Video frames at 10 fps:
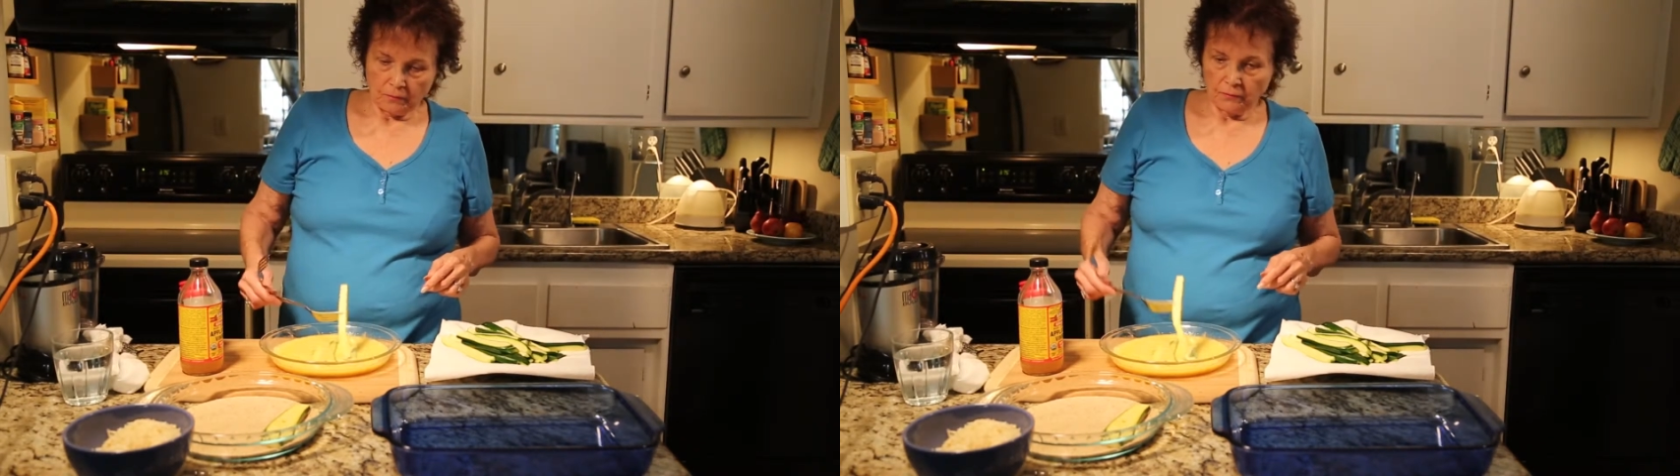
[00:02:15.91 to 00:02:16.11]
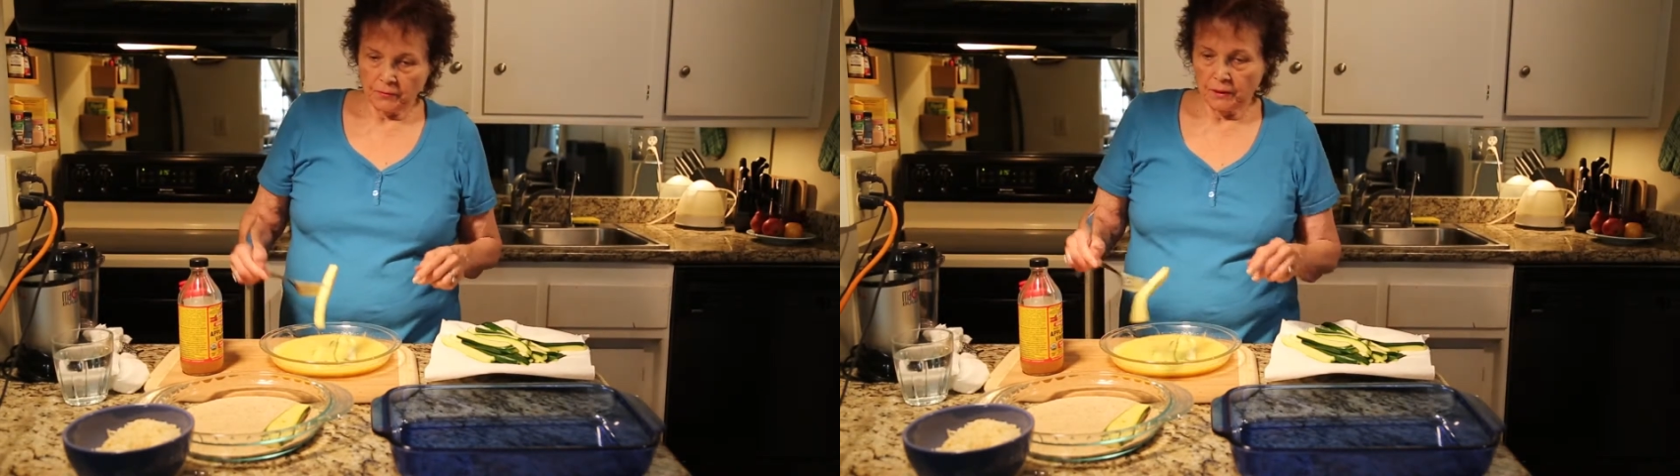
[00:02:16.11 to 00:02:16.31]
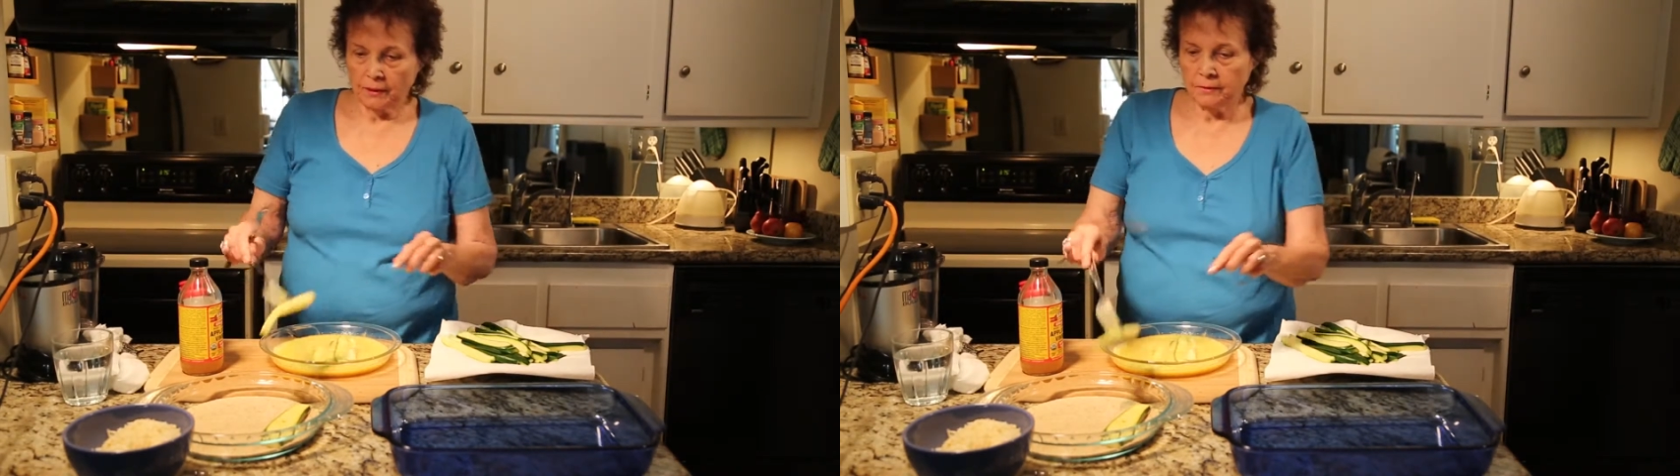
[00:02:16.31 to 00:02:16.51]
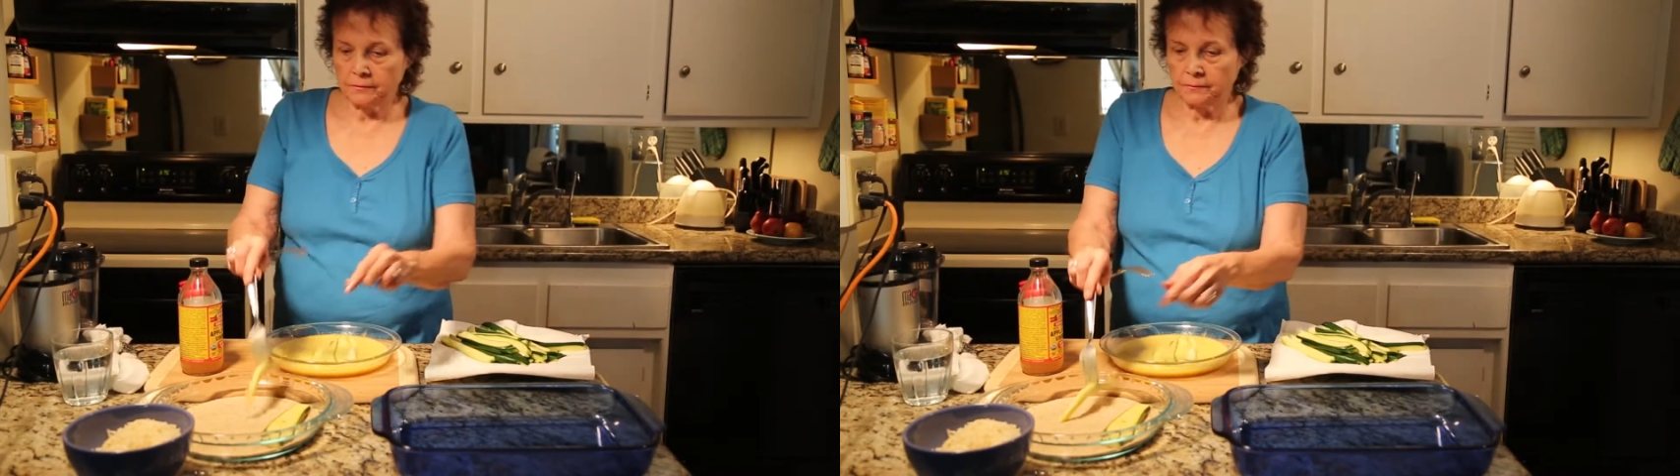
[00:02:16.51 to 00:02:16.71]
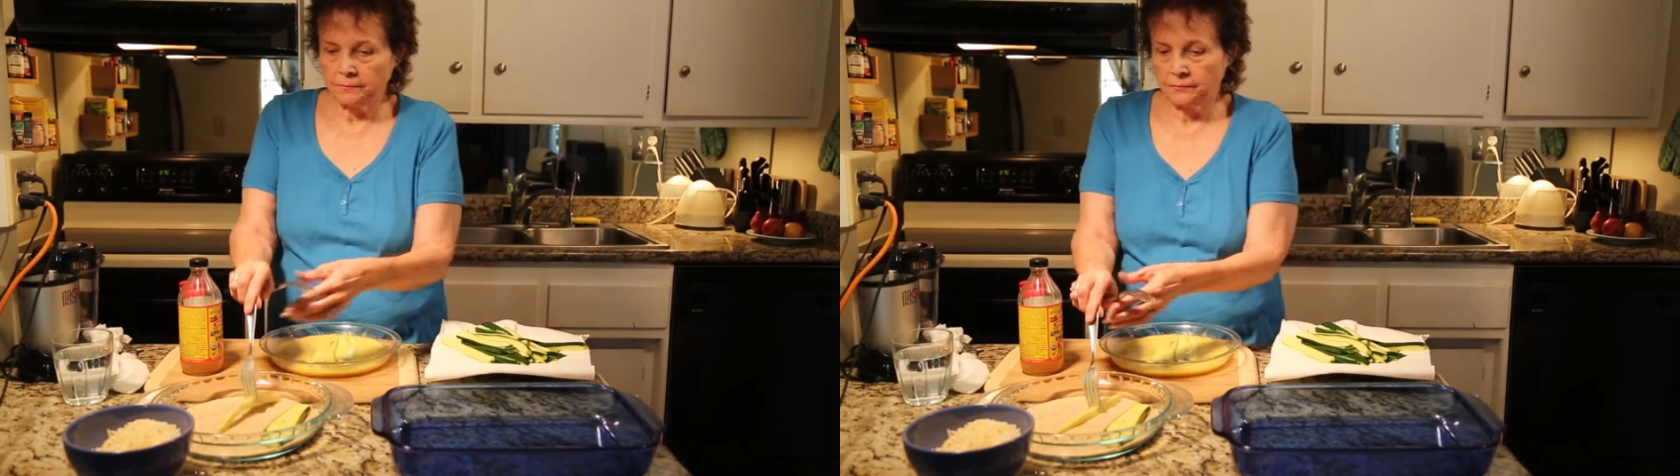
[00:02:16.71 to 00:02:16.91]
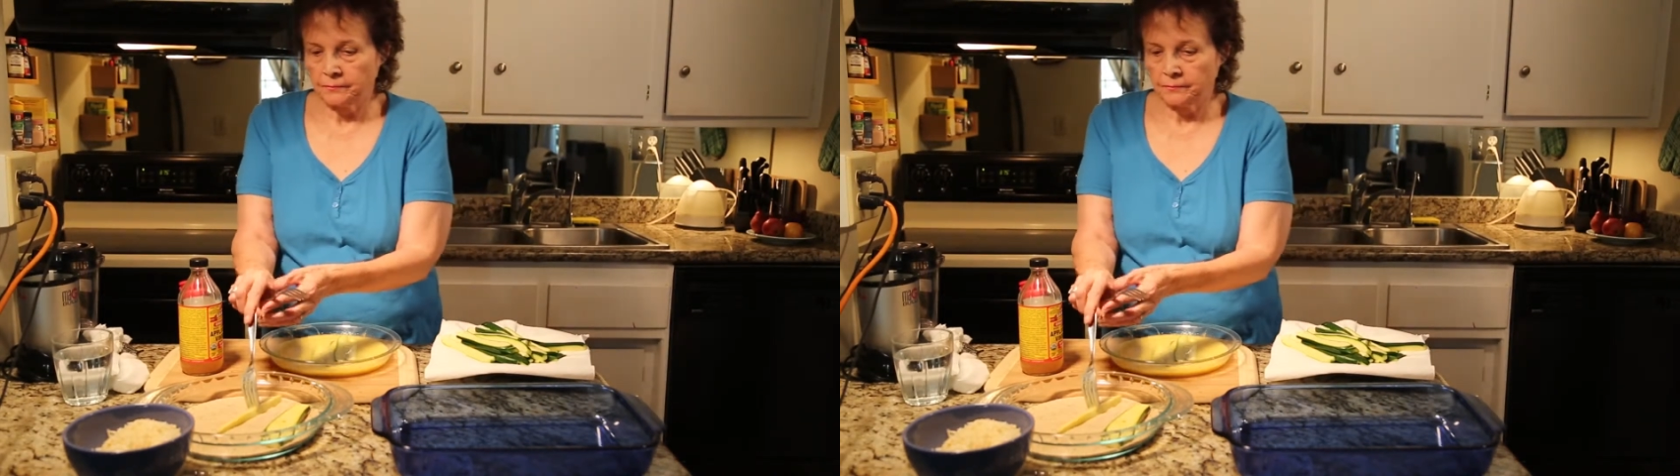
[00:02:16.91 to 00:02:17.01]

over here.